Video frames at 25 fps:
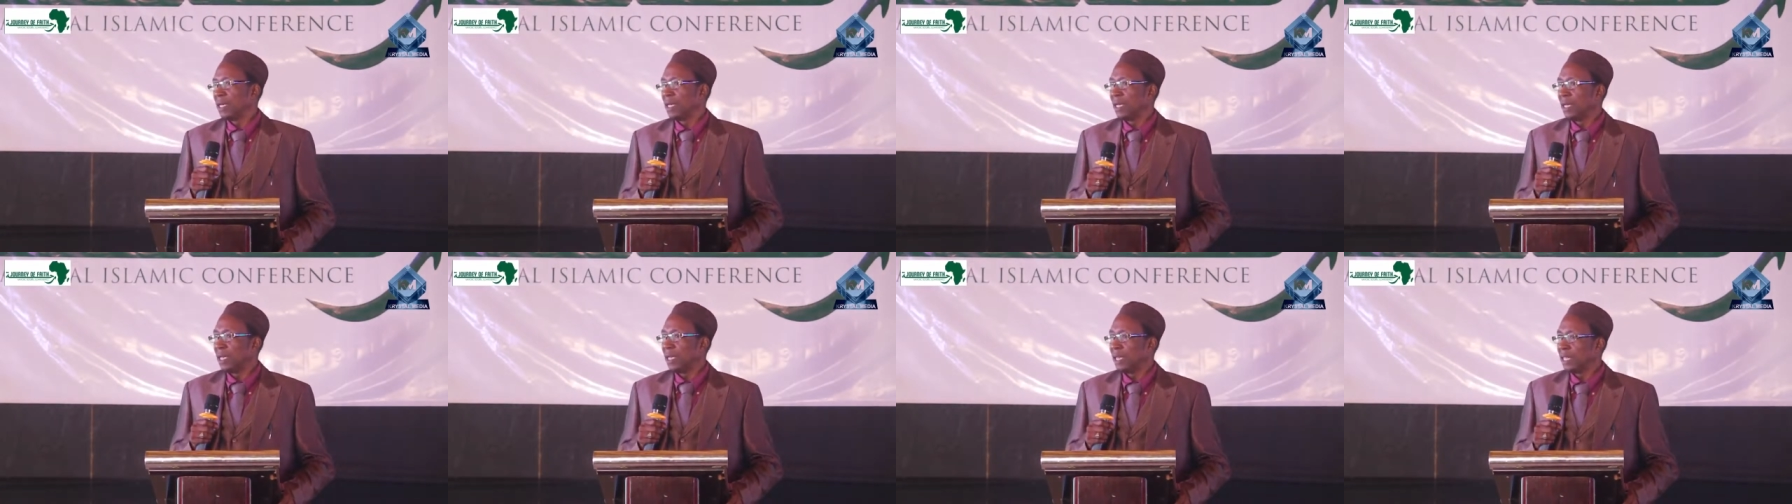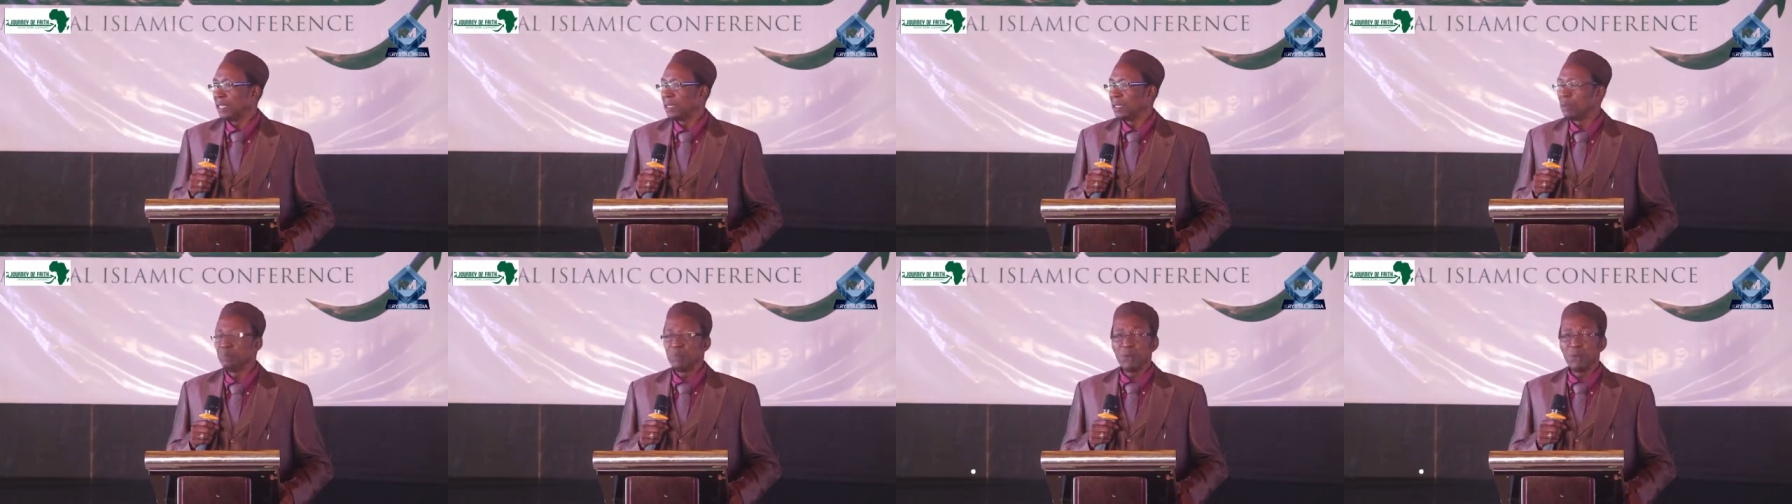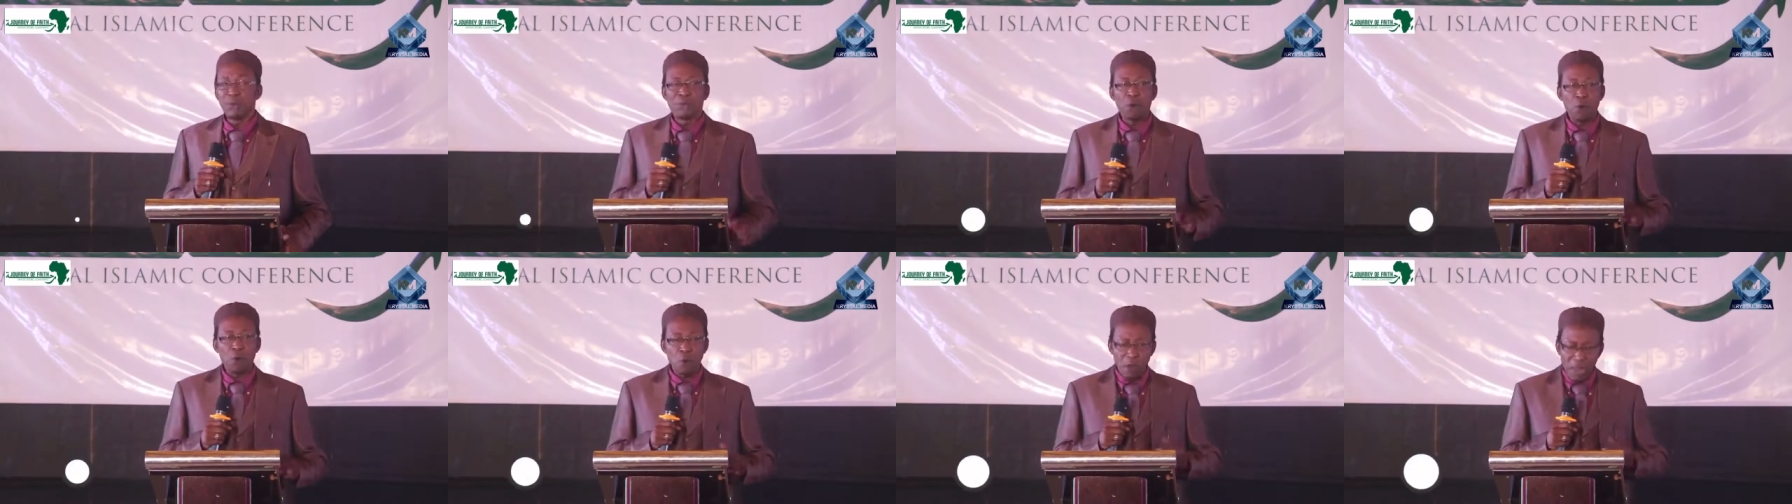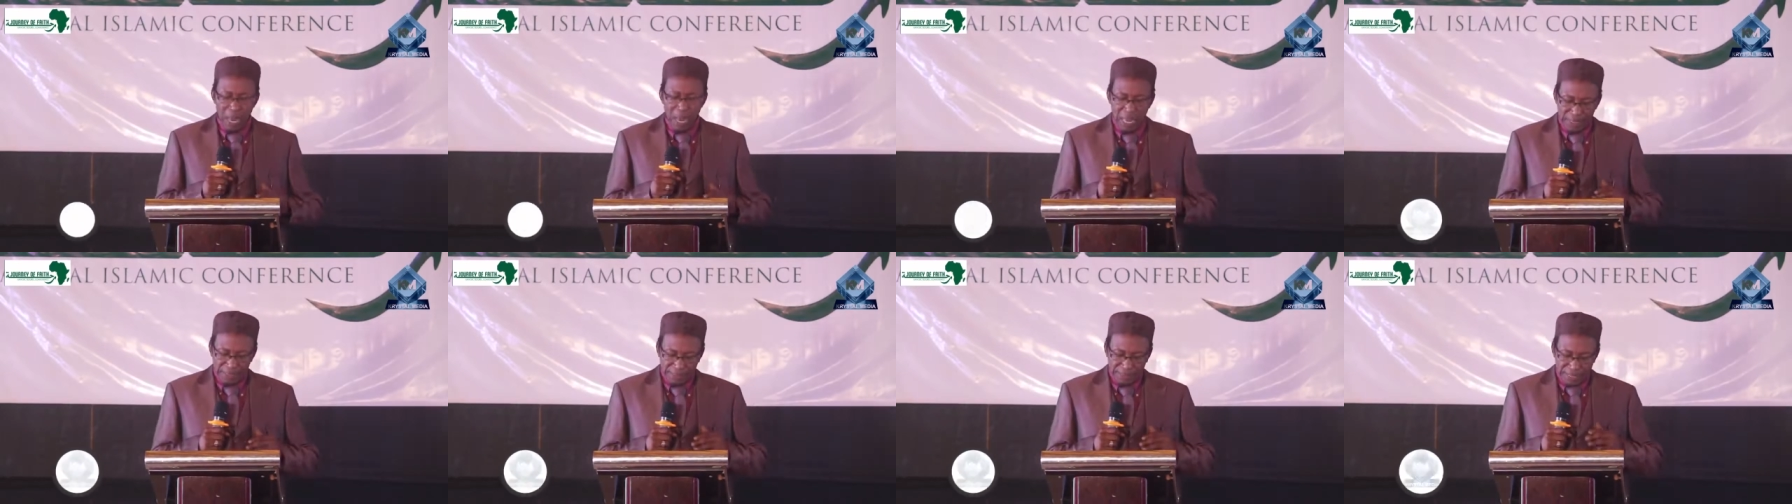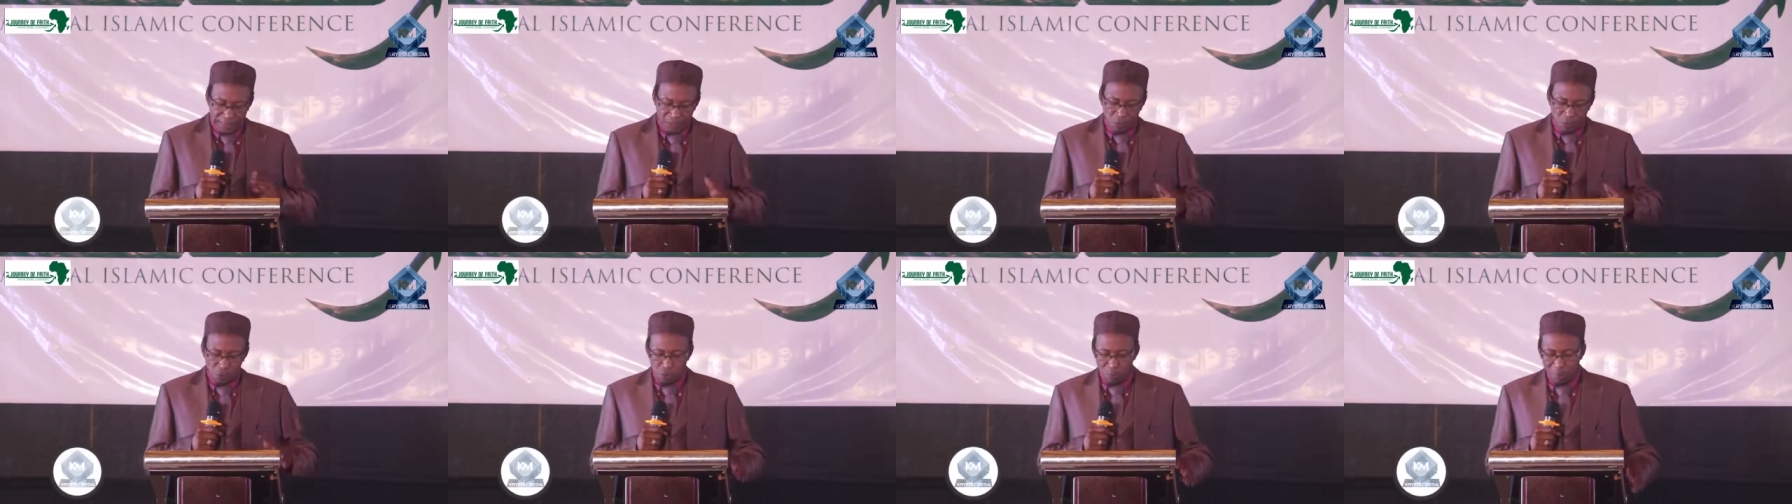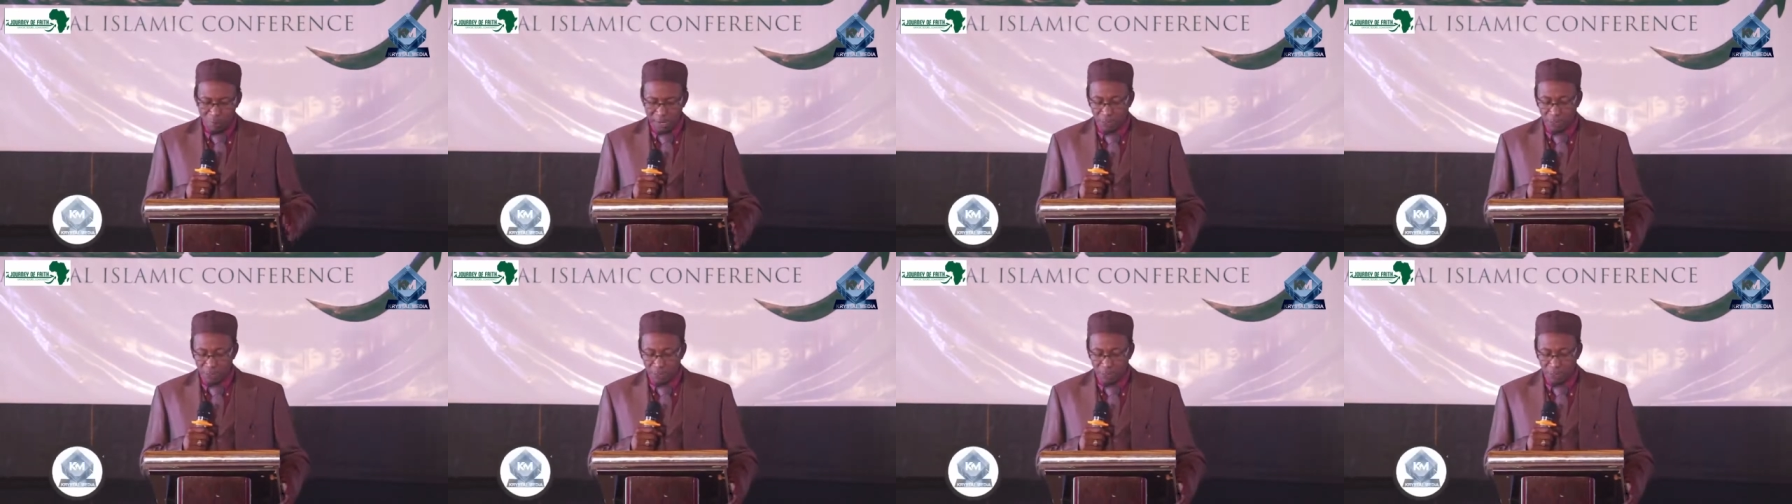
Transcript: And before I get into